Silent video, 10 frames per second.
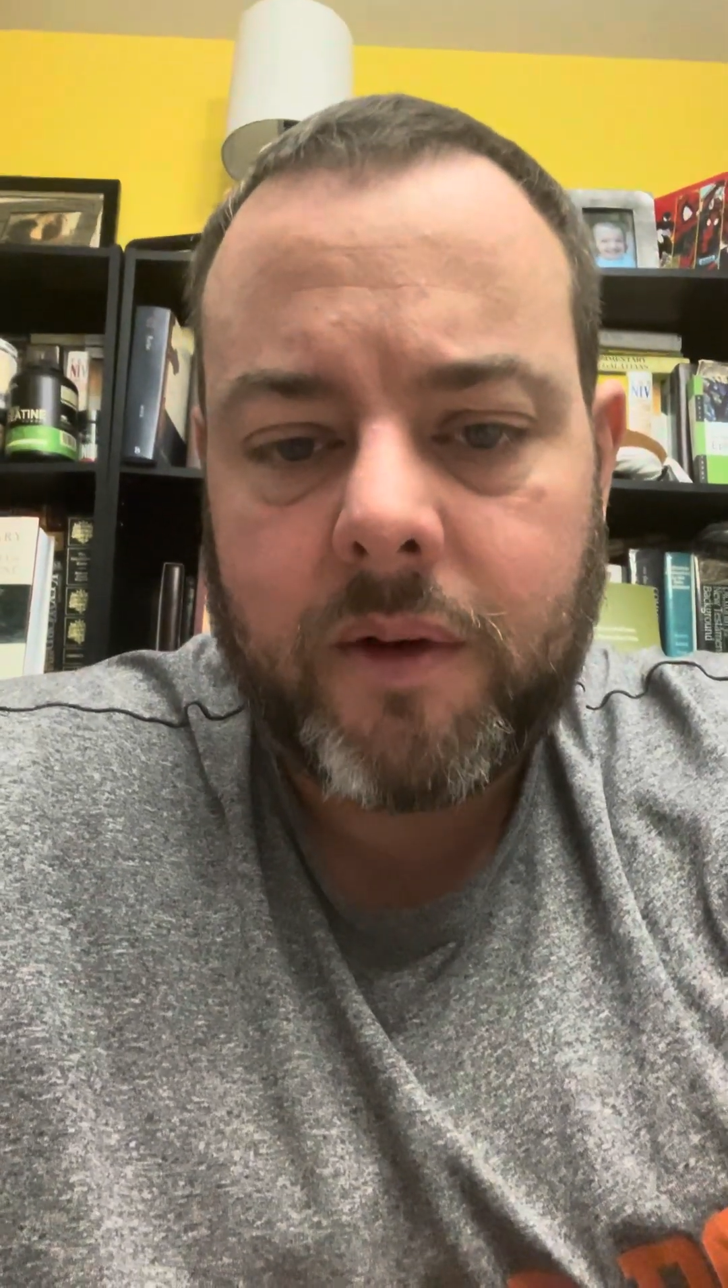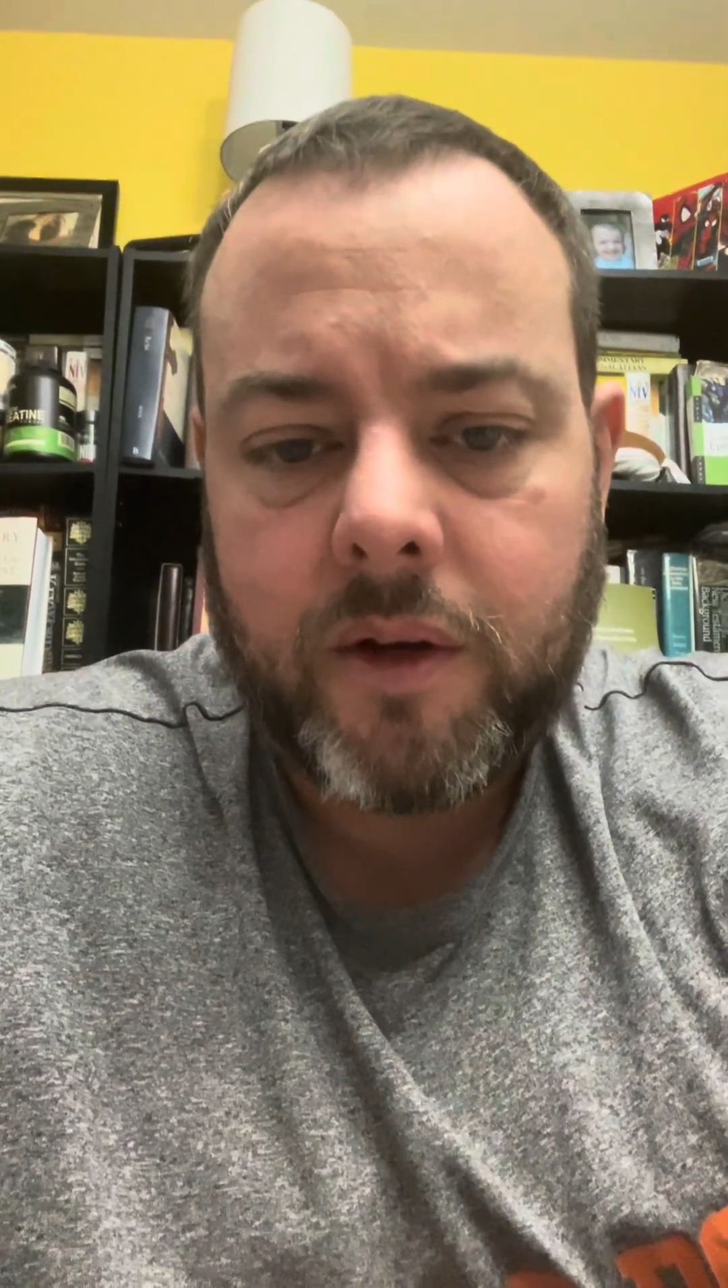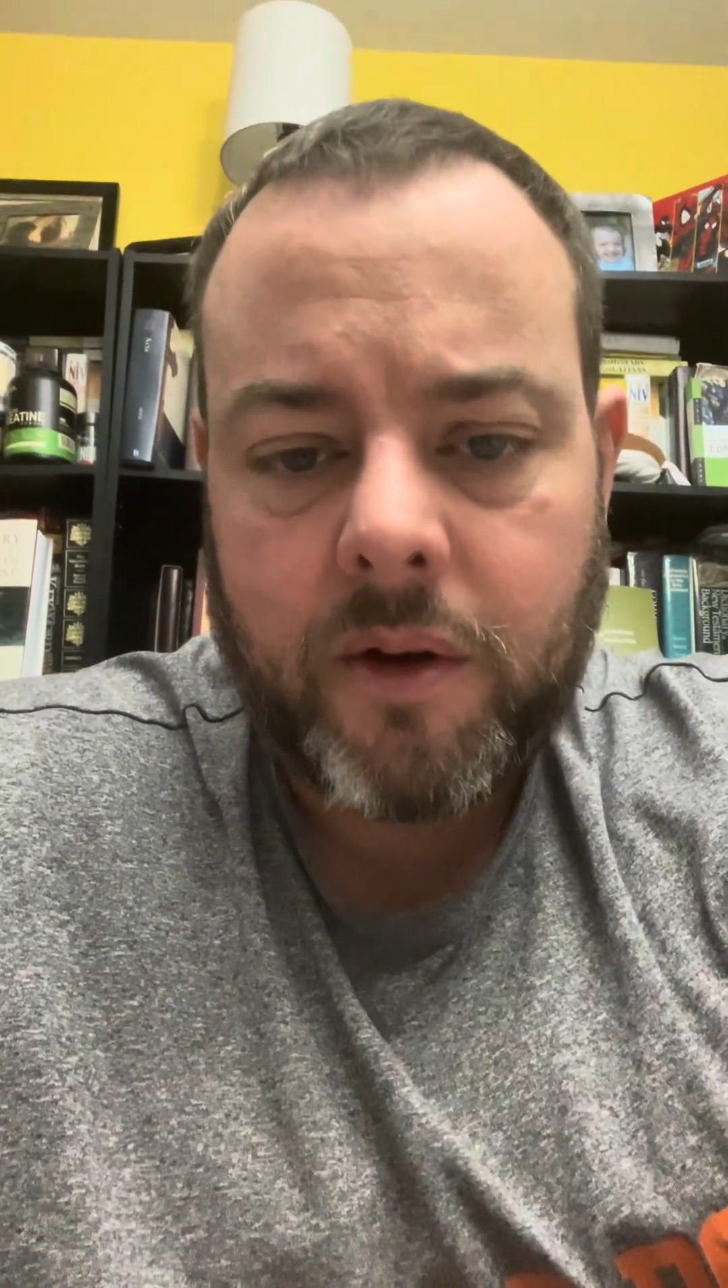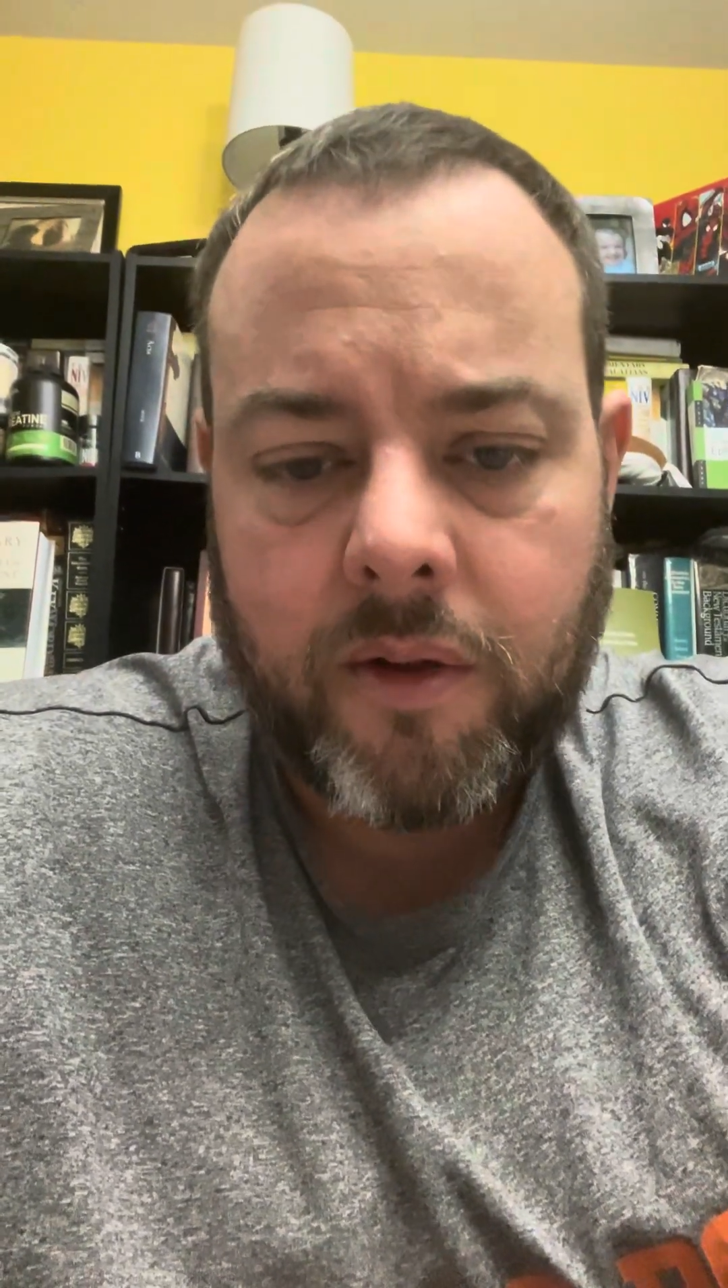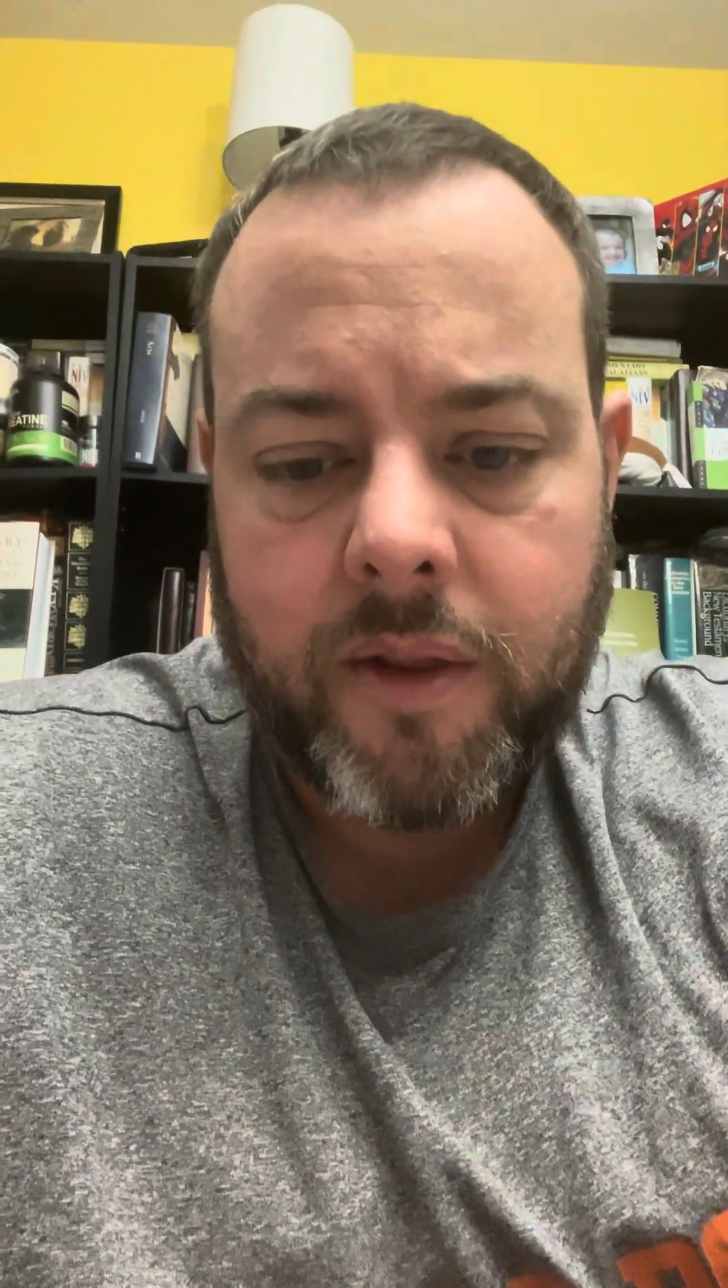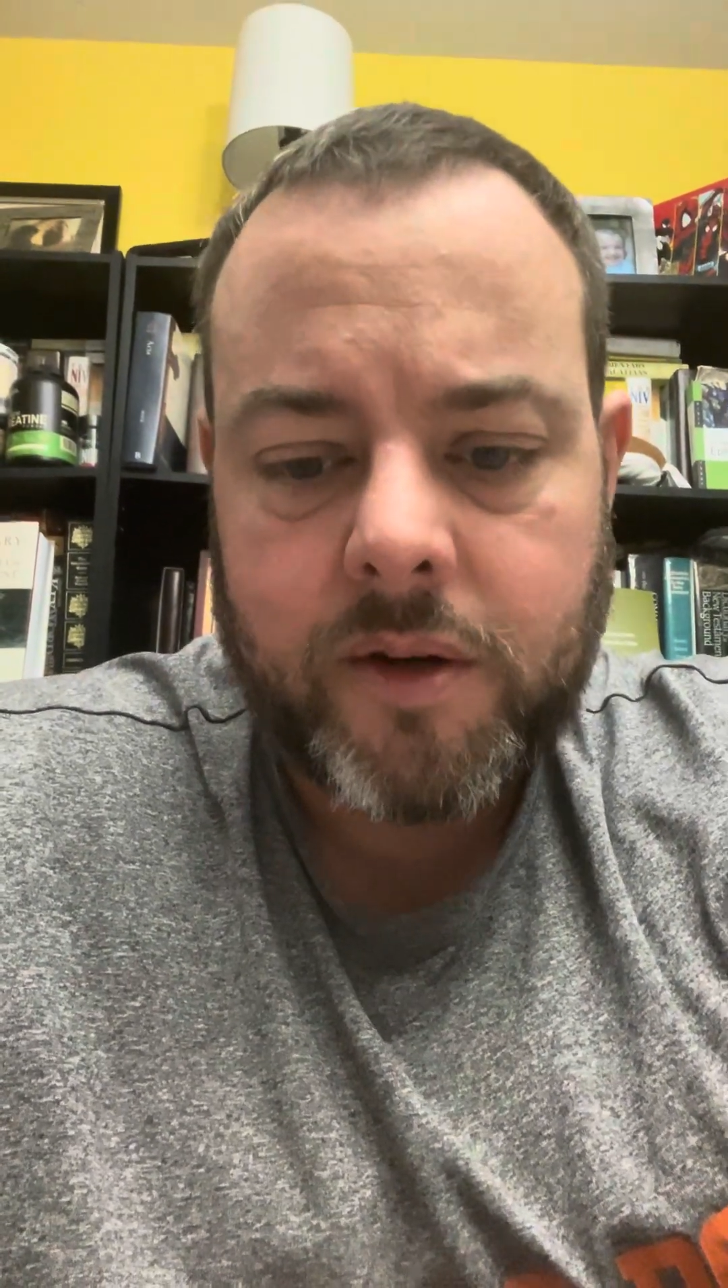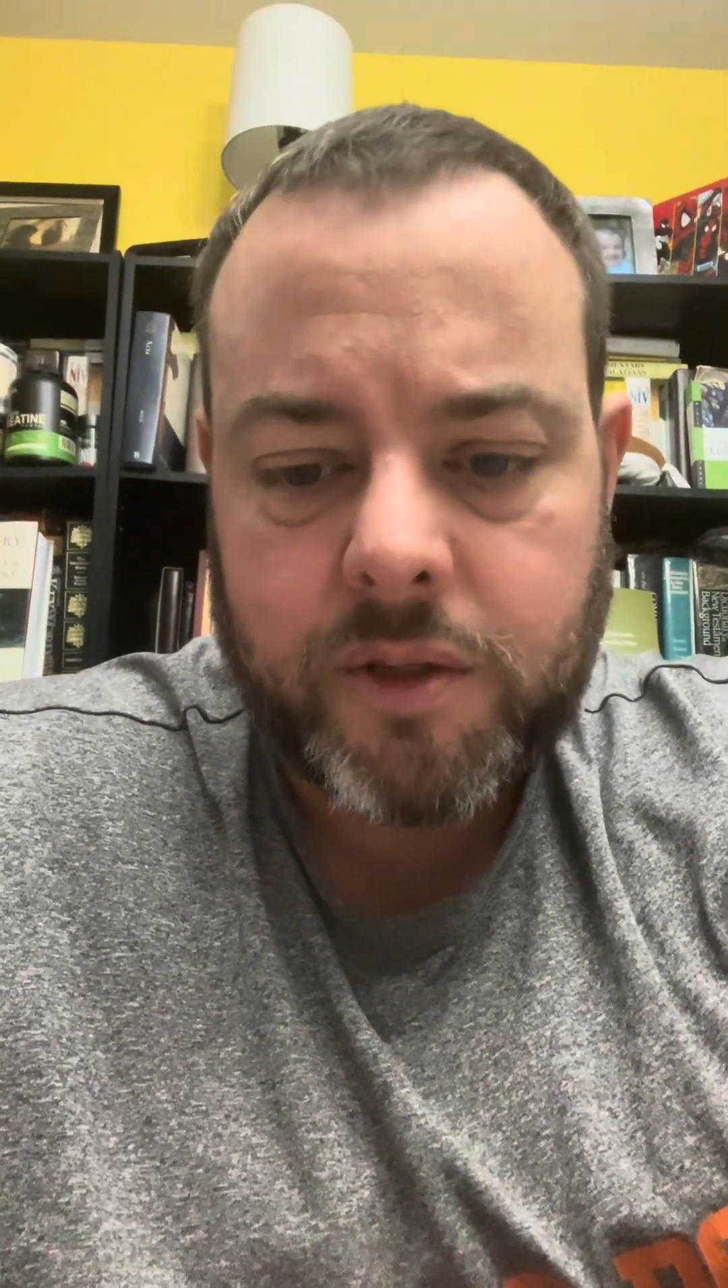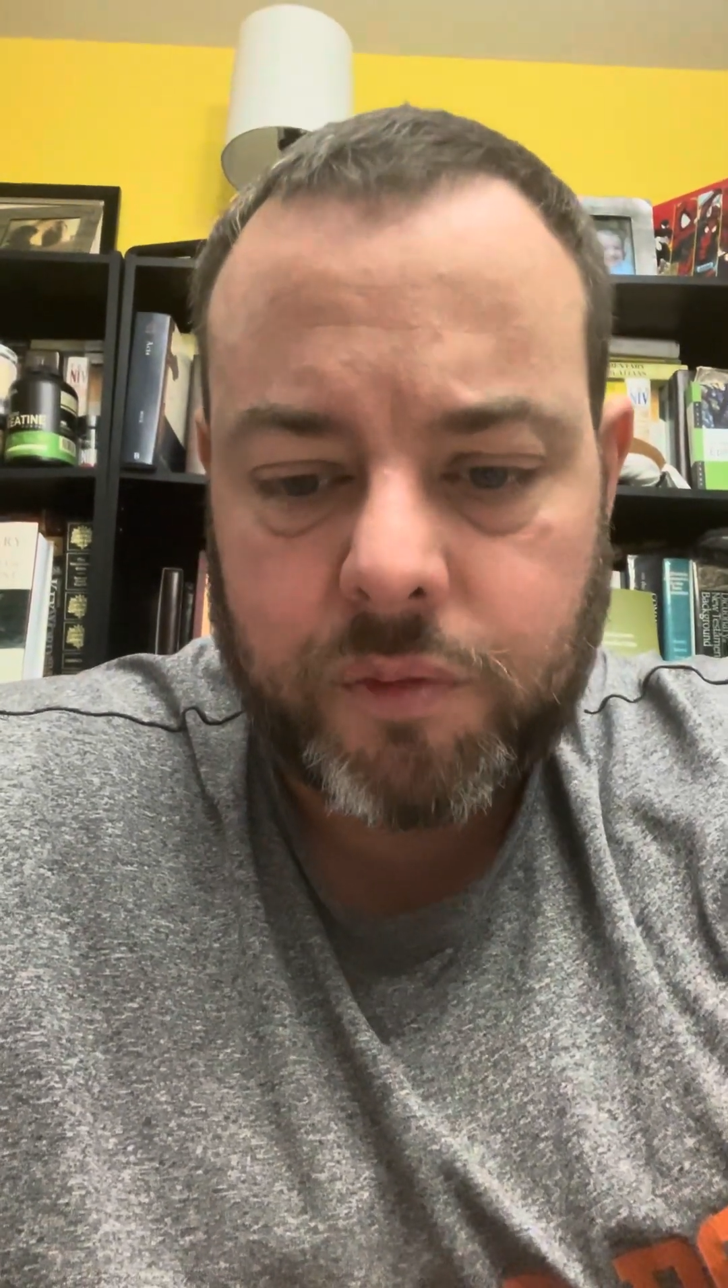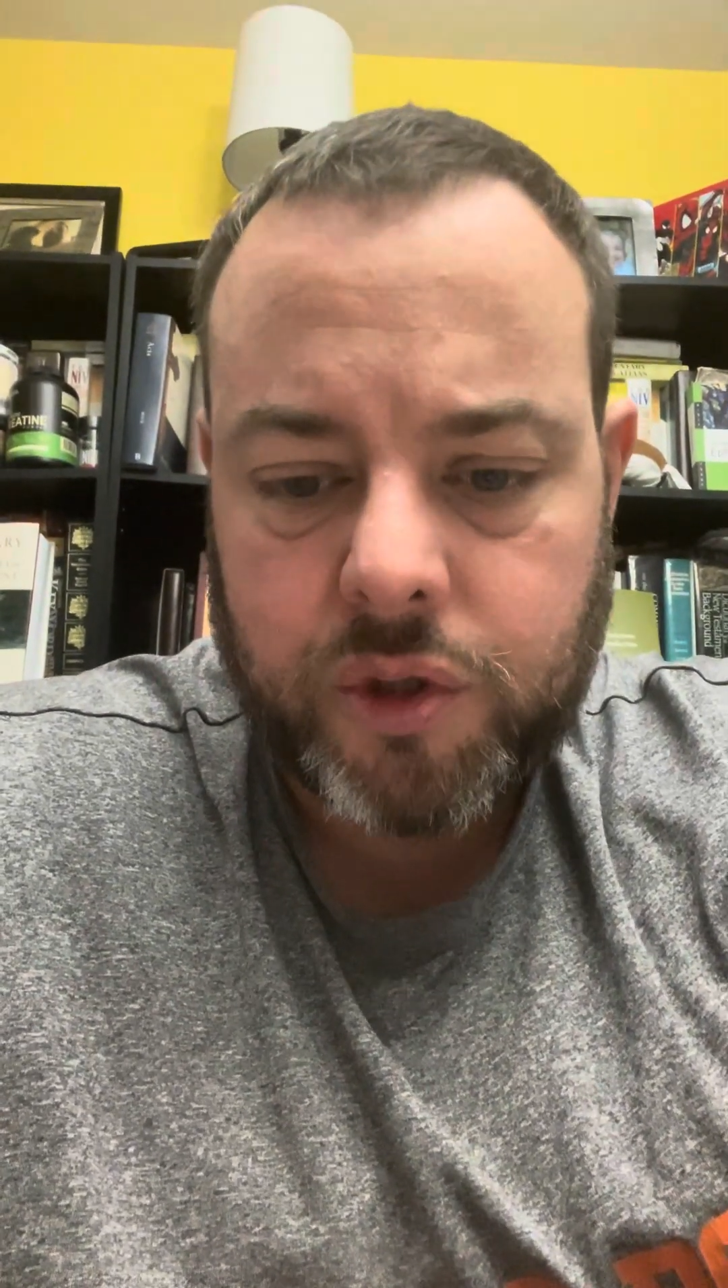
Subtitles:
You know there's some